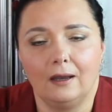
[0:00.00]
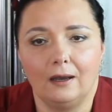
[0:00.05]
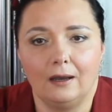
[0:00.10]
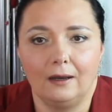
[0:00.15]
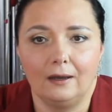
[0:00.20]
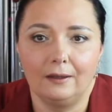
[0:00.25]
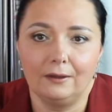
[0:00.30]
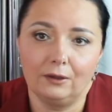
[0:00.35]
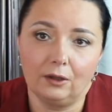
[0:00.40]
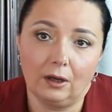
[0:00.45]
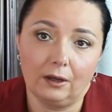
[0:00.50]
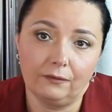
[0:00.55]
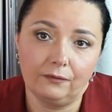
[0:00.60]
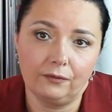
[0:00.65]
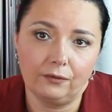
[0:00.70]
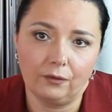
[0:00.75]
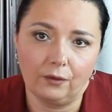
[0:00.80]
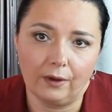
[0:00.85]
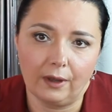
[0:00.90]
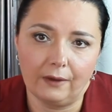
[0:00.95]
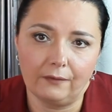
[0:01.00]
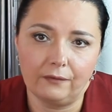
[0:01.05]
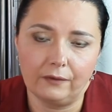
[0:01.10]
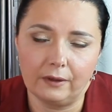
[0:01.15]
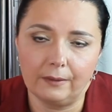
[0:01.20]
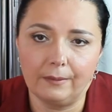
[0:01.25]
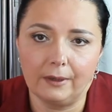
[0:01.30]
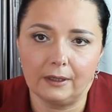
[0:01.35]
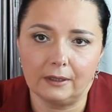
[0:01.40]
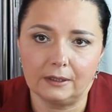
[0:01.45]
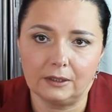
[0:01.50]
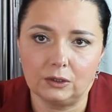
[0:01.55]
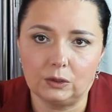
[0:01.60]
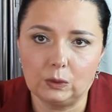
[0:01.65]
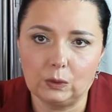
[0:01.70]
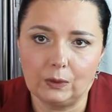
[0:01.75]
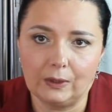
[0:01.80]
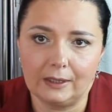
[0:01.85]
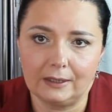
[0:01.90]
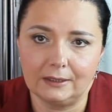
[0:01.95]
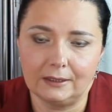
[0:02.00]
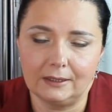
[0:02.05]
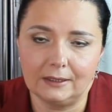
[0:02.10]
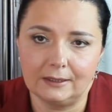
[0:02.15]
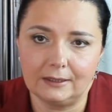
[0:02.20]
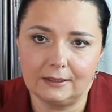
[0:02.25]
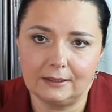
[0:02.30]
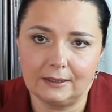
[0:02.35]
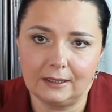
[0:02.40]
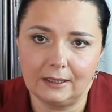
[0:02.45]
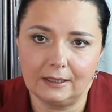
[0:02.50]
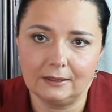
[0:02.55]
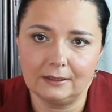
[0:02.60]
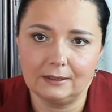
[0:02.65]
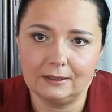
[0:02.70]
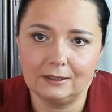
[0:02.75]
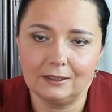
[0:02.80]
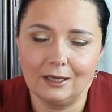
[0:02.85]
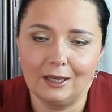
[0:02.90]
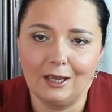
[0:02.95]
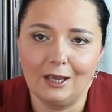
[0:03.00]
Not for everybody to understand,